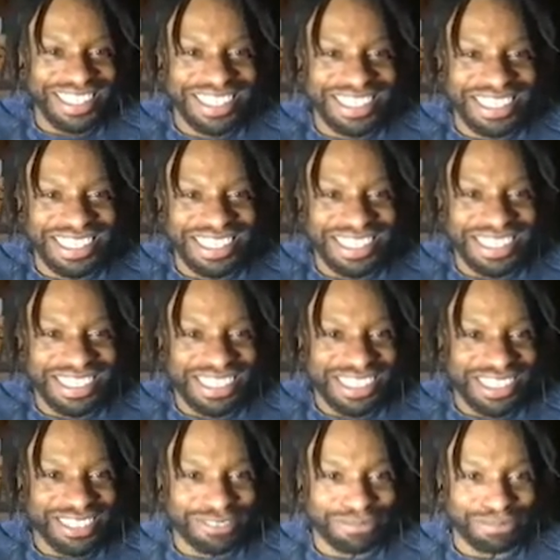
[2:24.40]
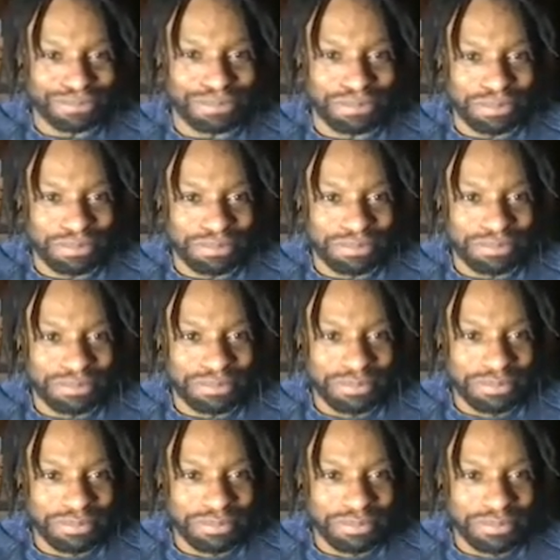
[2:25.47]

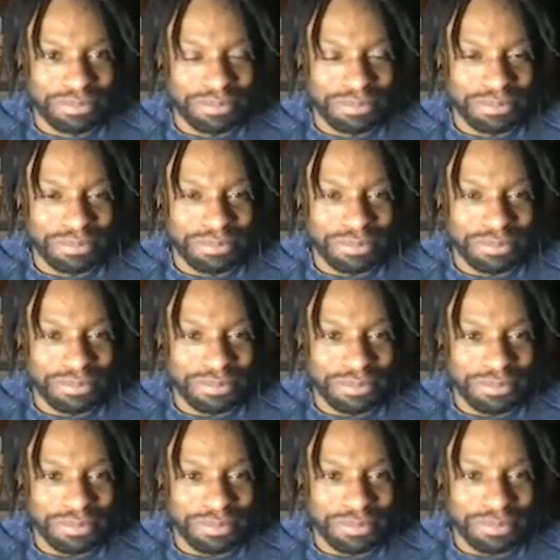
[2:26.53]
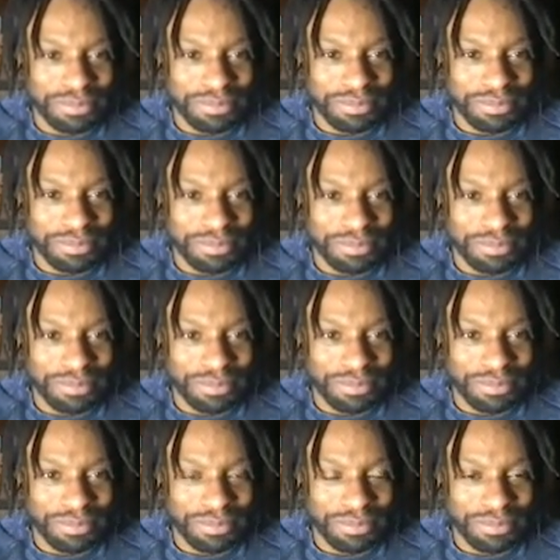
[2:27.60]

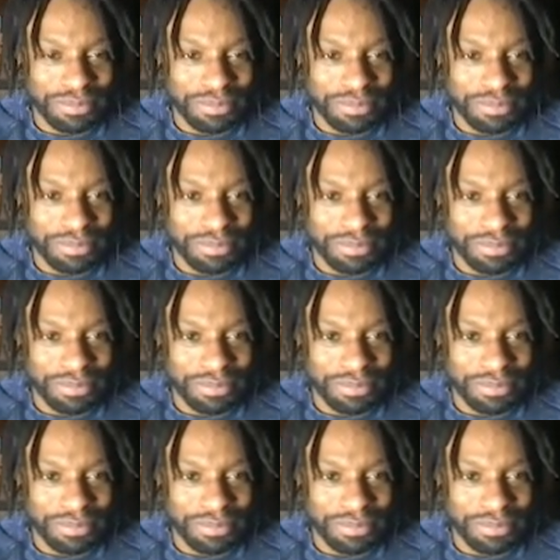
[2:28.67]
(silent)